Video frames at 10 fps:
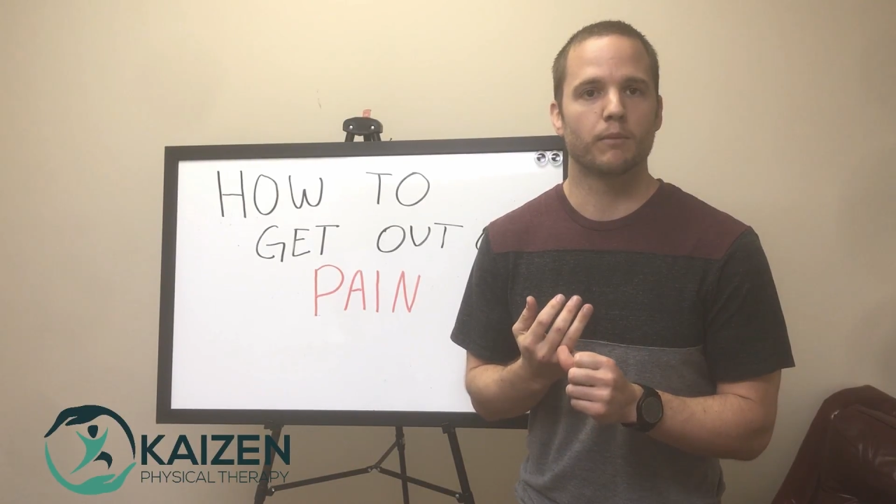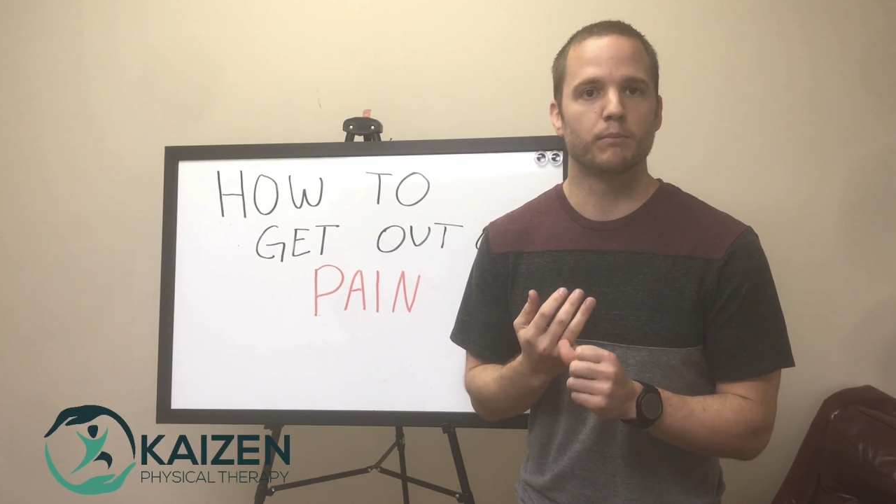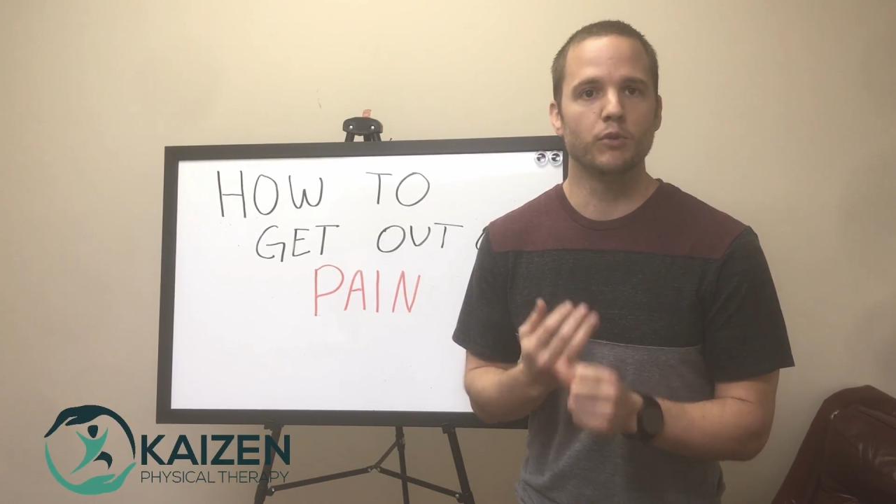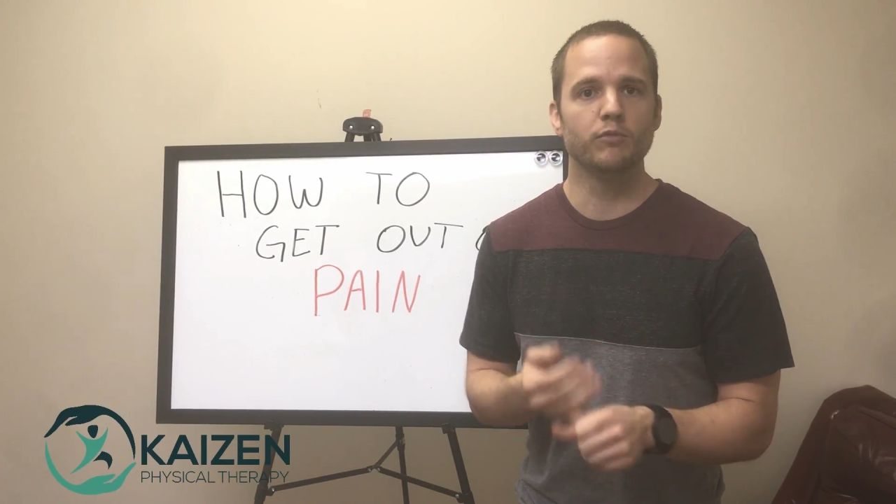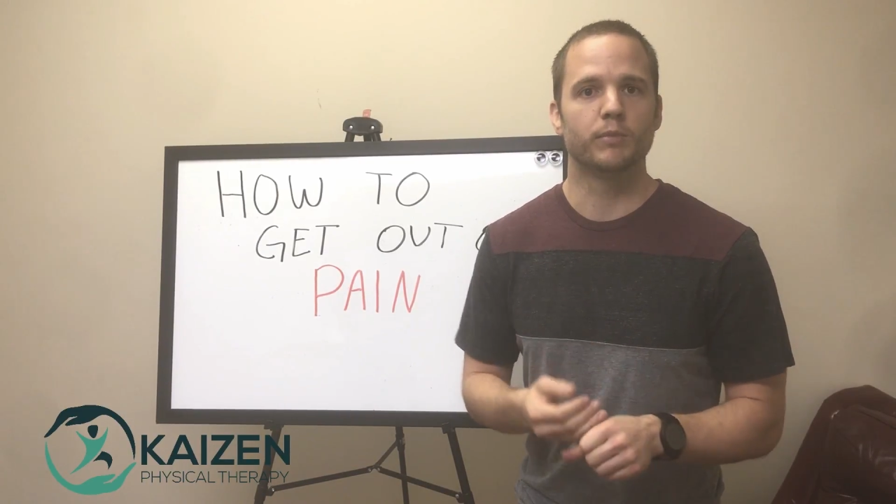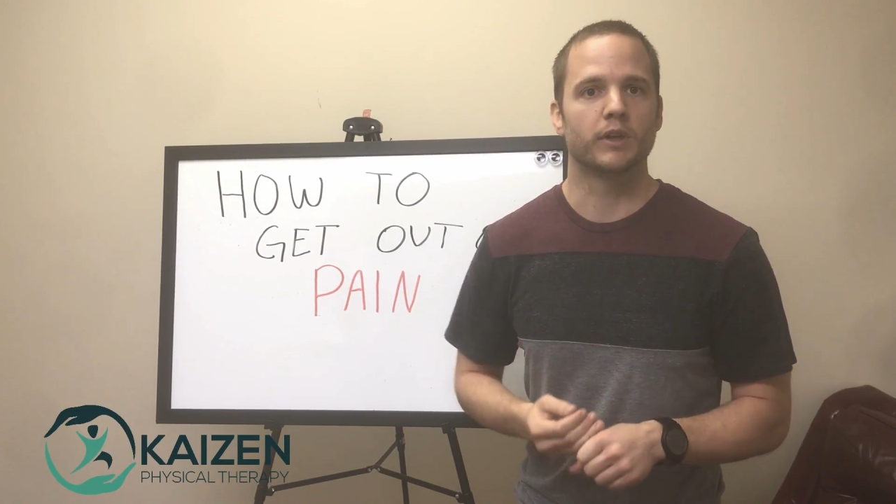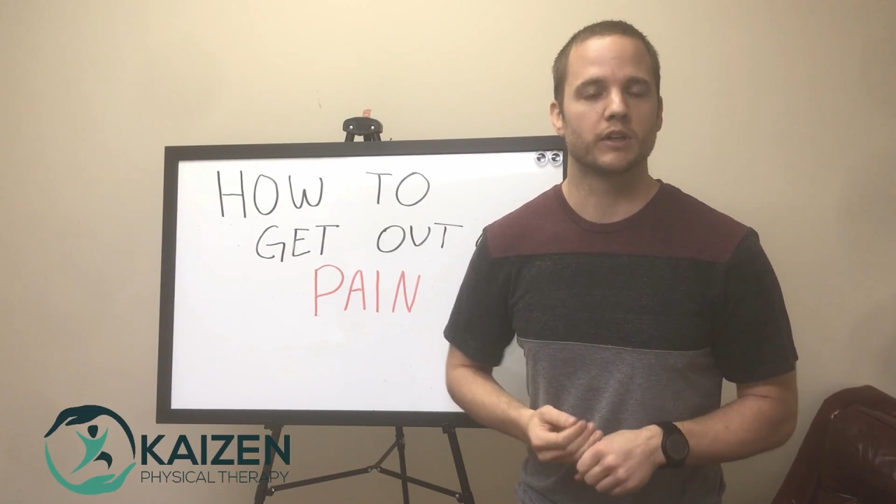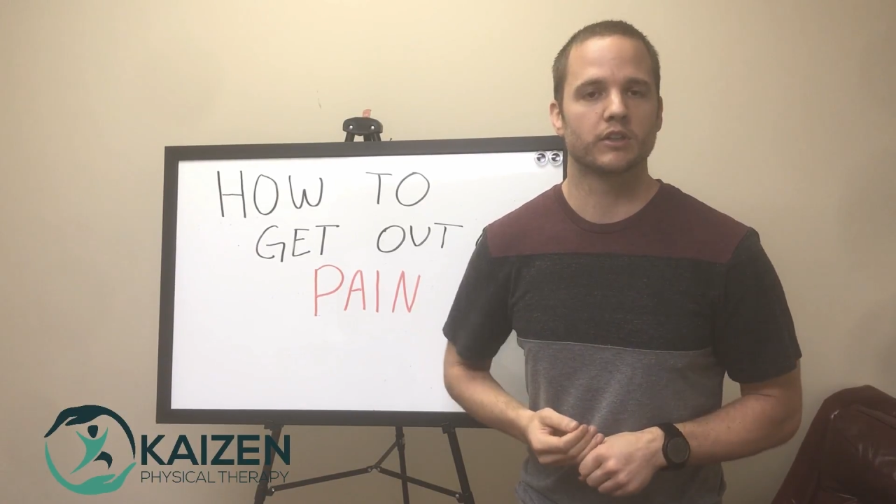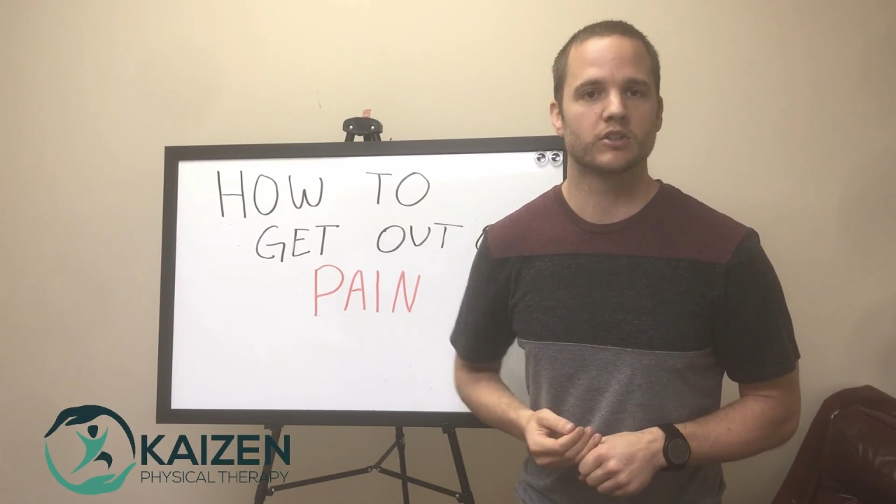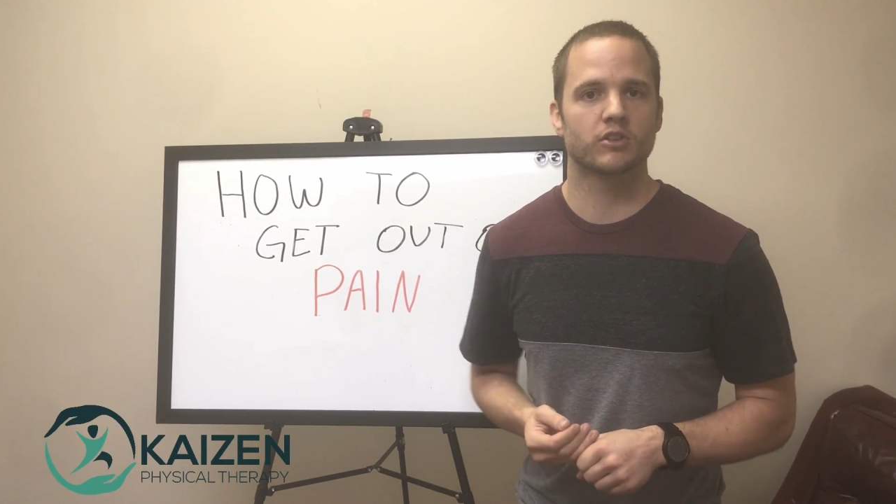movement.
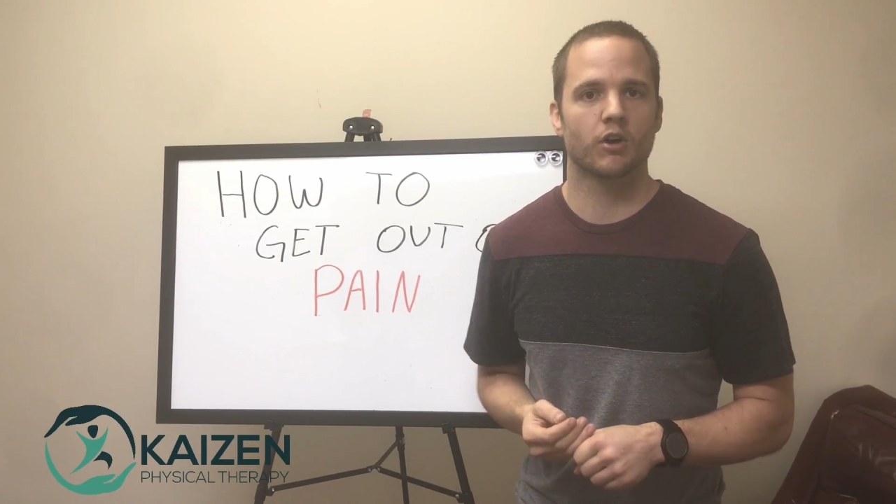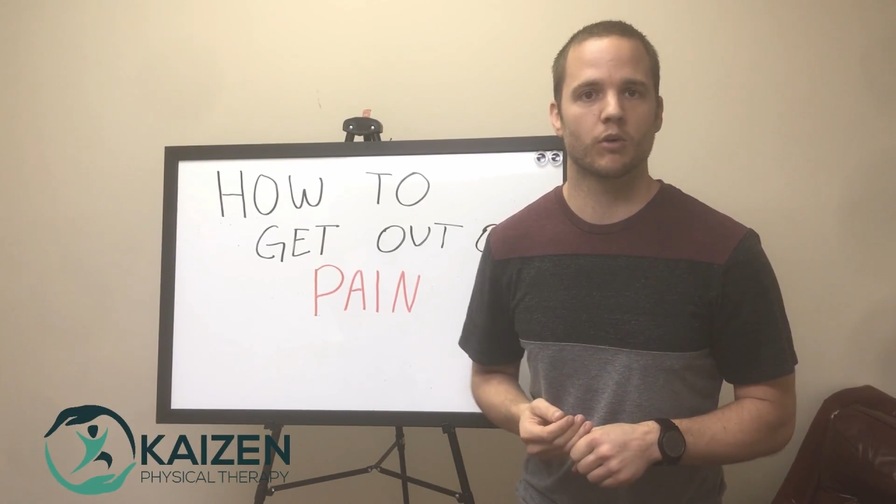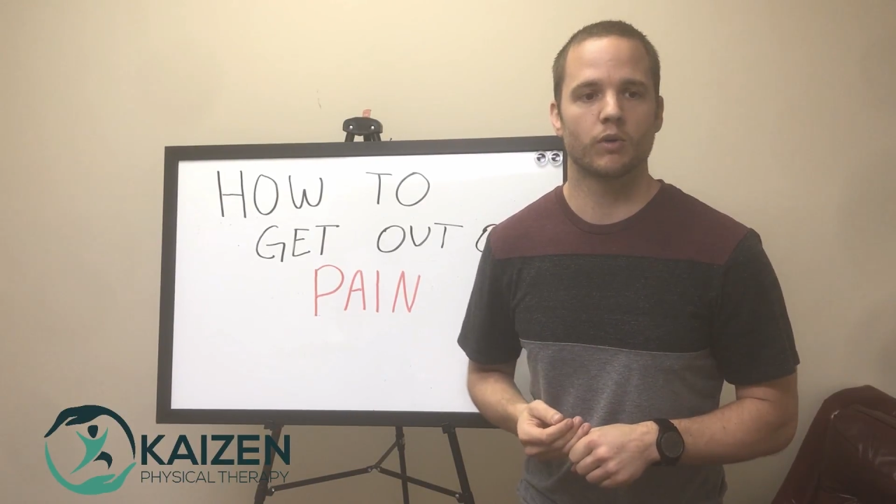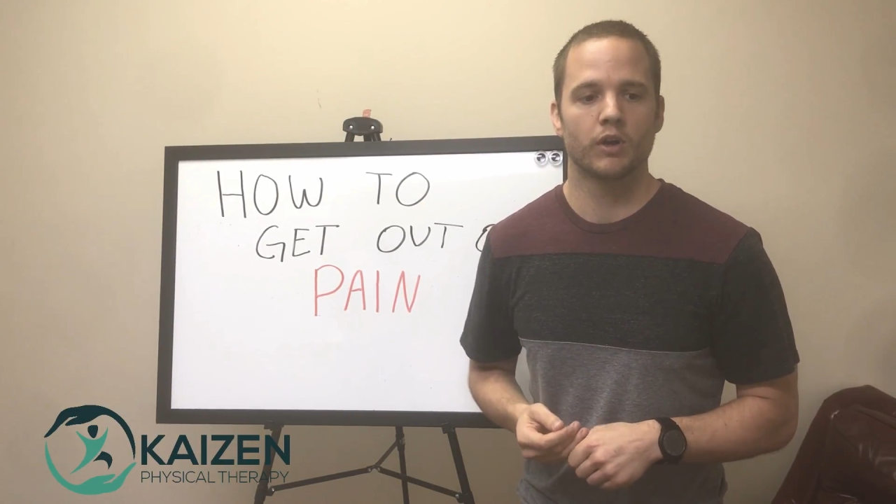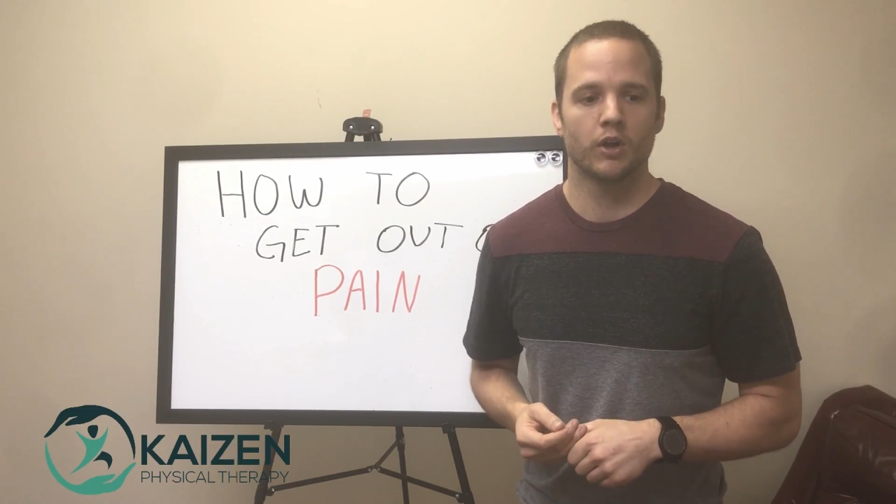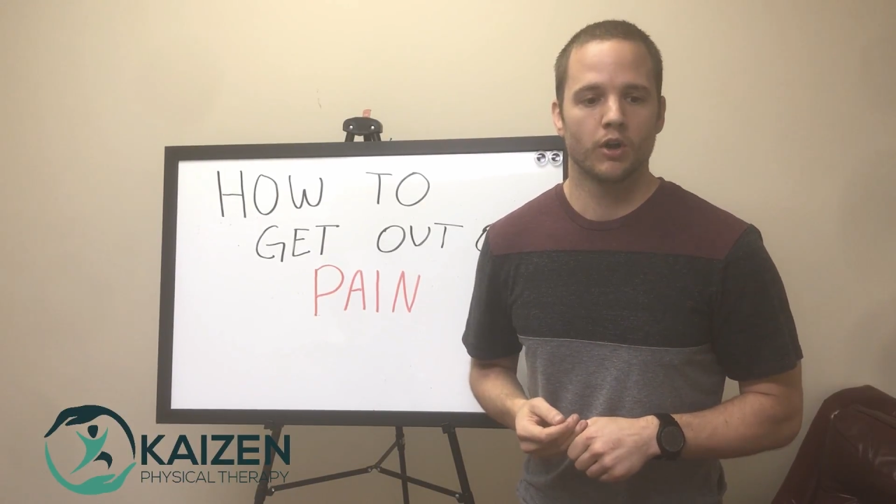So